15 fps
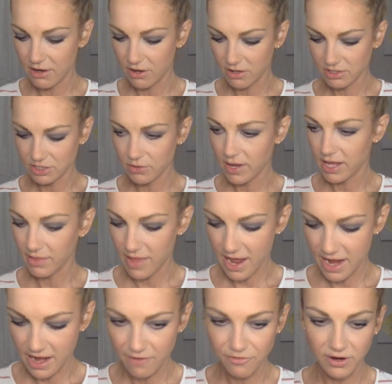Also, I
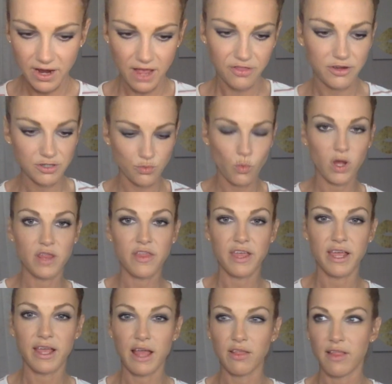lied. I forgot there's one
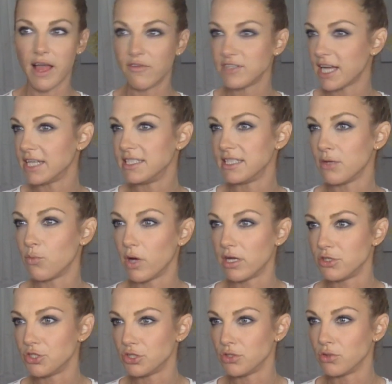thing left I did want to
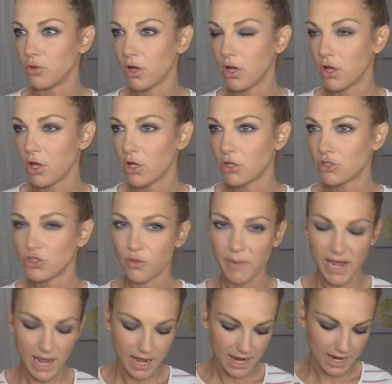do to my
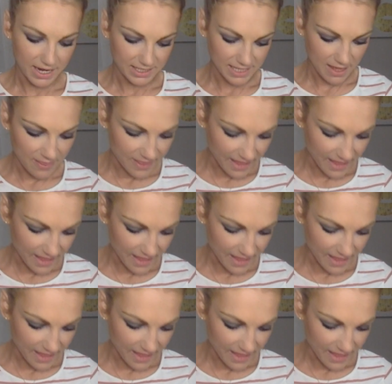eyes, and